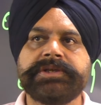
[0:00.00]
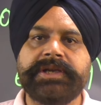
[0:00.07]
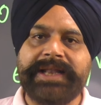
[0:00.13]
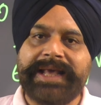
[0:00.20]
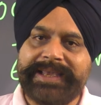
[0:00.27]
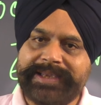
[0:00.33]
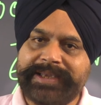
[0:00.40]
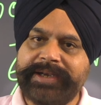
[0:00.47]

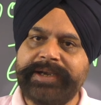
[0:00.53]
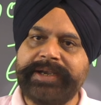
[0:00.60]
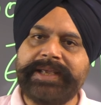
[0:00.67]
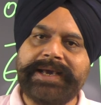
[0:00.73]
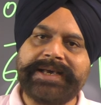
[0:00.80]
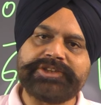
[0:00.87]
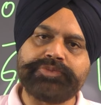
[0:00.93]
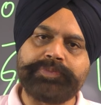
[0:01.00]
Like in
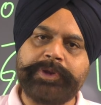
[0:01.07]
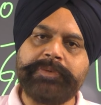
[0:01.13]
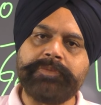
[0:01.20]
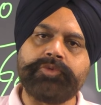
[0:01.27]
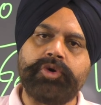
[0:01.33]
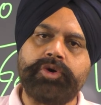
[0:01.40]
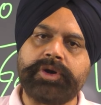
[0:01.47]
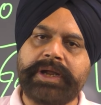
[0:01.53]
India, Supreme
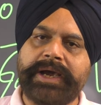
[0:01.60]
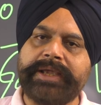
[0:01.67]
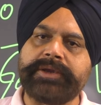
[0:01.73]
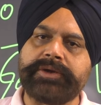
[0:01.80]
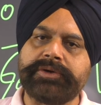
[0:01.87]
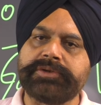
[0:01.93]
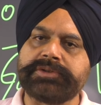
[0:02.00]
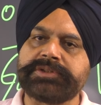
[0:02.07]
Court, High
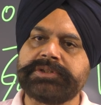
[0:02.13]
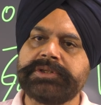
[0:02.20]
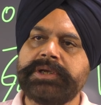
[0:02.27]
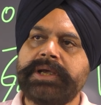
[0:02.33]
Courts